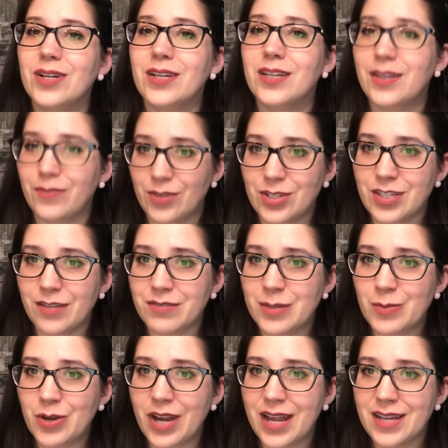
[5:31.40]
give yourself
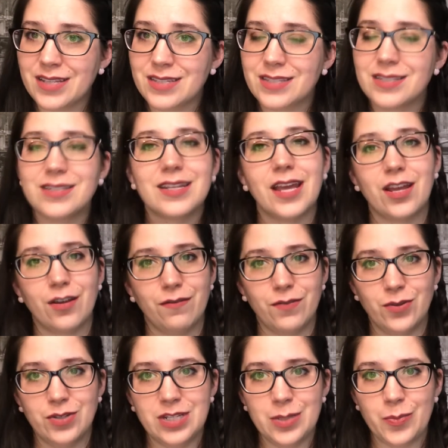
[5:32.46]
some grace, take a
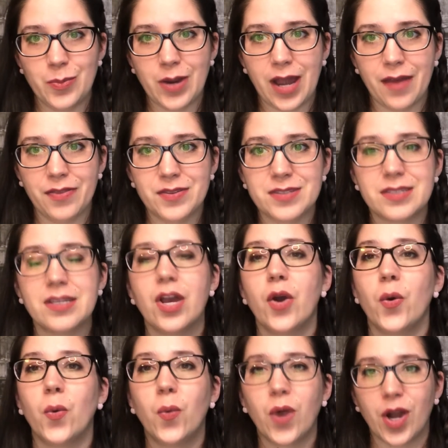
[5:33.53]
few deep breaths,
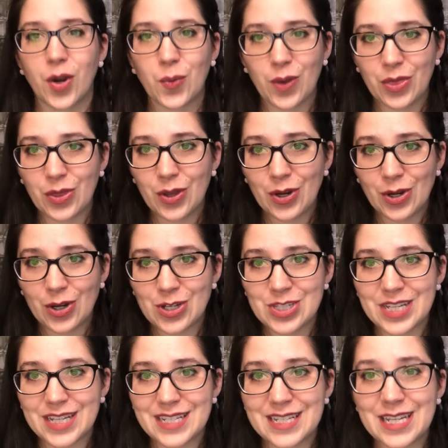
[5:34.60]
work with your
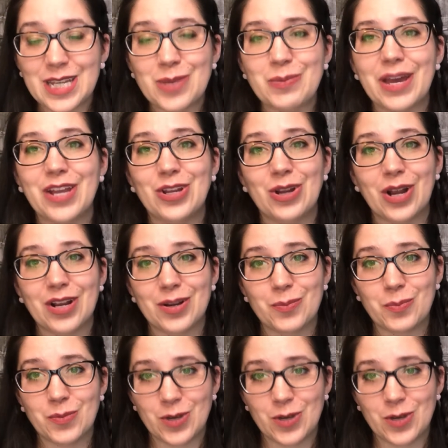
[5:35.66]
nursing team and your